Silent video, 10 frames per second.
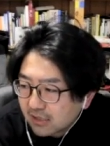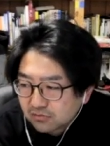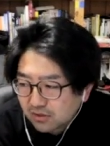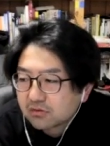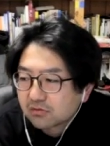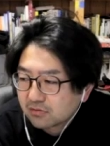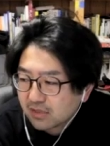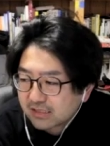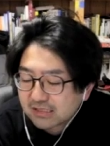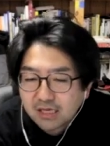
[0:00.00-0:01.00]
to
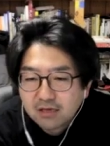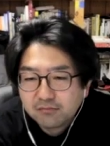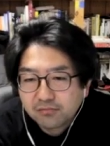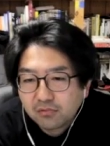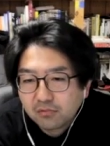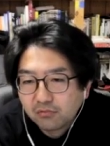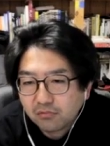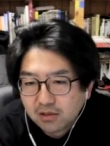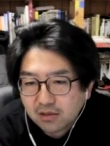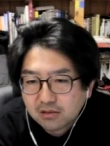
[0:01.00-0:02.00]
escape from
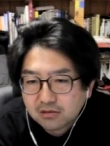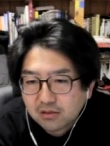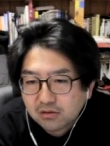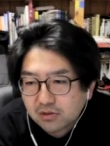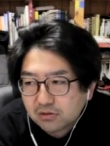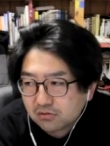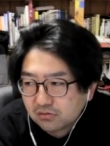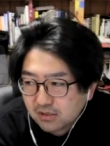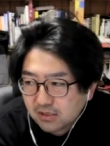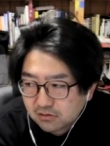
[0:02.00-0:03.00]
one category to
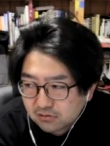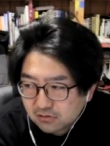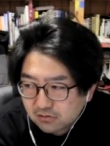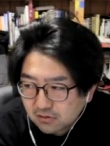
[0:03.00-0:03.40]
the other.